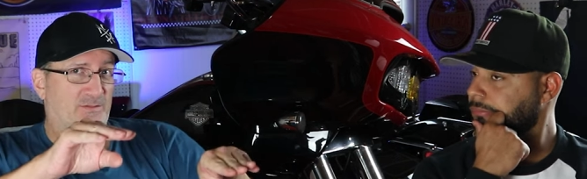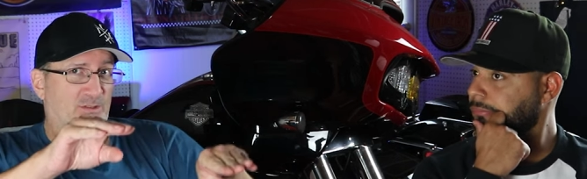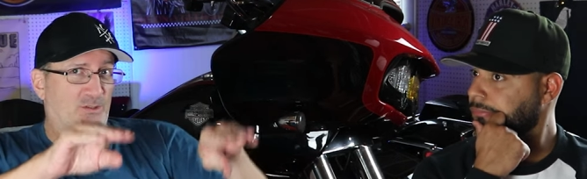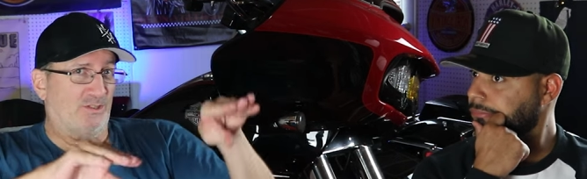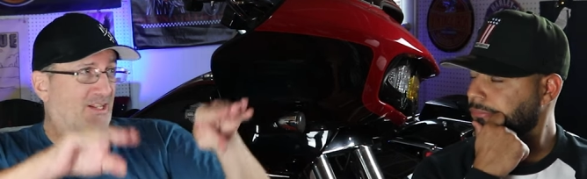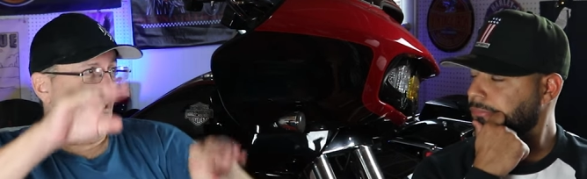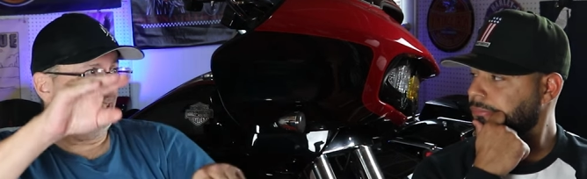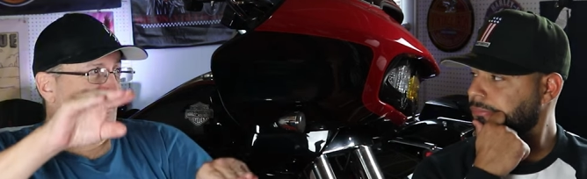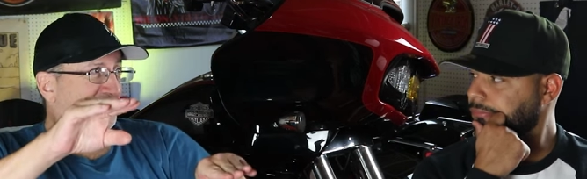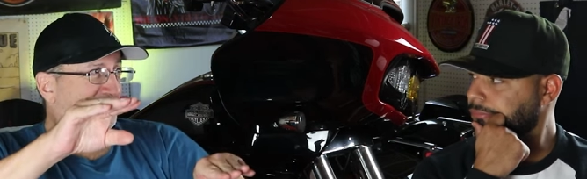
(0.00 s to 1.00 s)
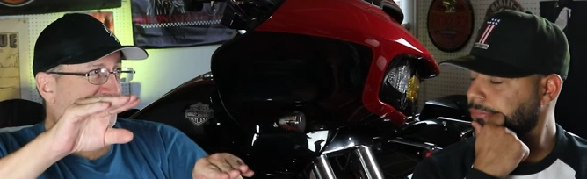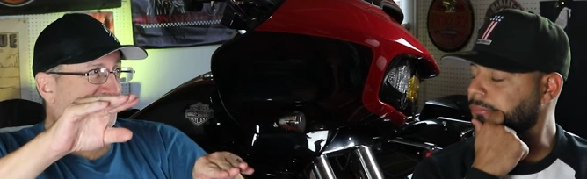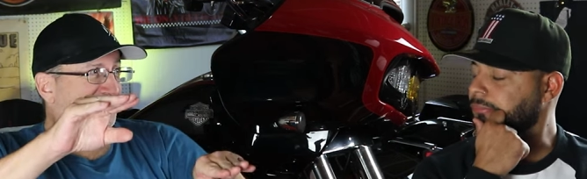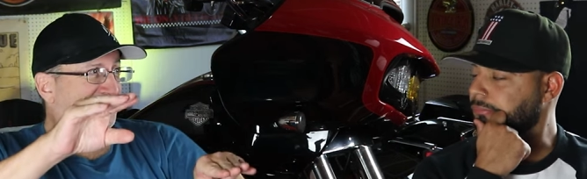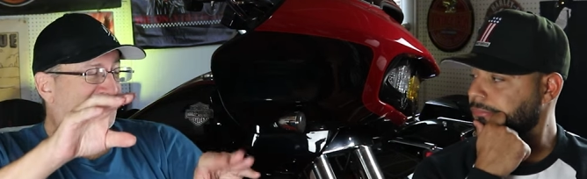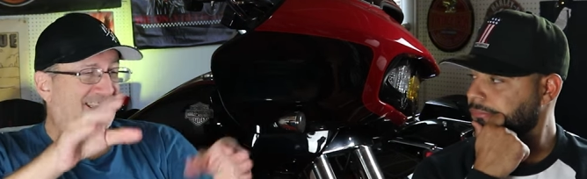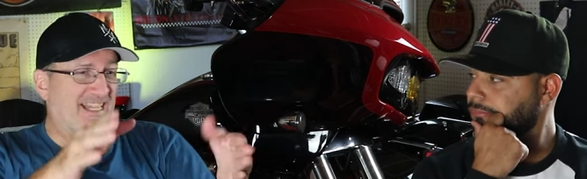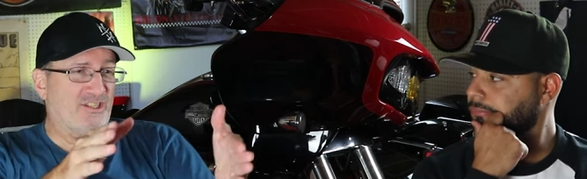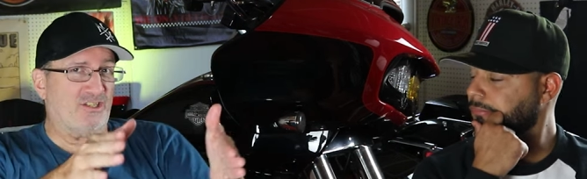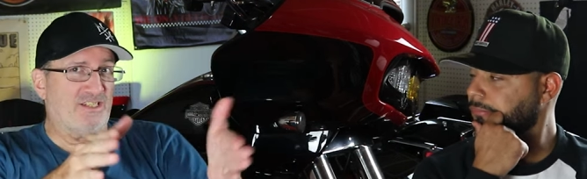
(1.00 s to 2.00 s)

Speaker 1: they're a lot uneven mm-hmm. and the